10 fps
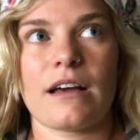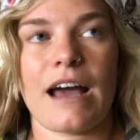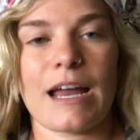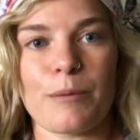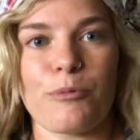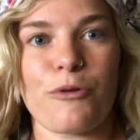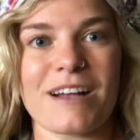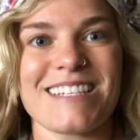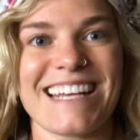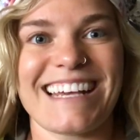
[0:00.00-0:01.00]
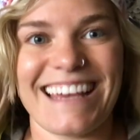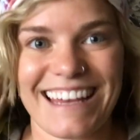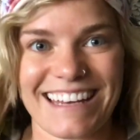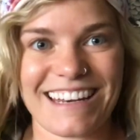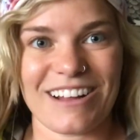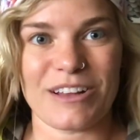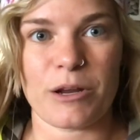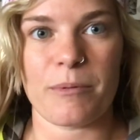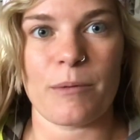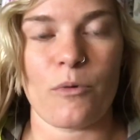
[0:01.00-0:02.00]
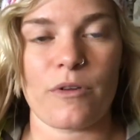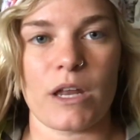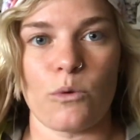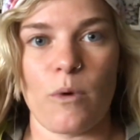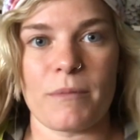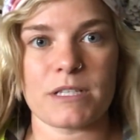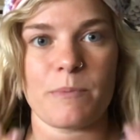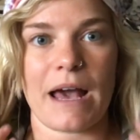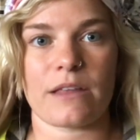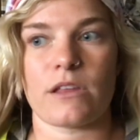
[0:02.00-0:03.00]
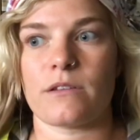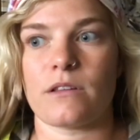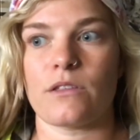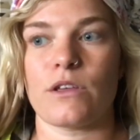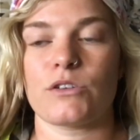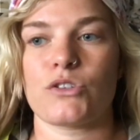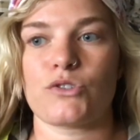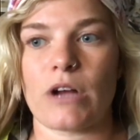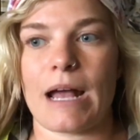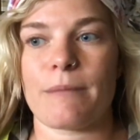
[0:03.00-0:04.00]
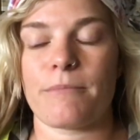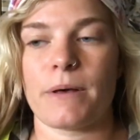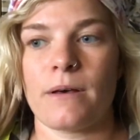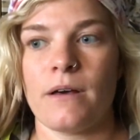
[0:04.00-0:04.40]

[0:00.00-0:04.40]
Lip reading: kind of pressing in a little bit more than a woman's pack. The strap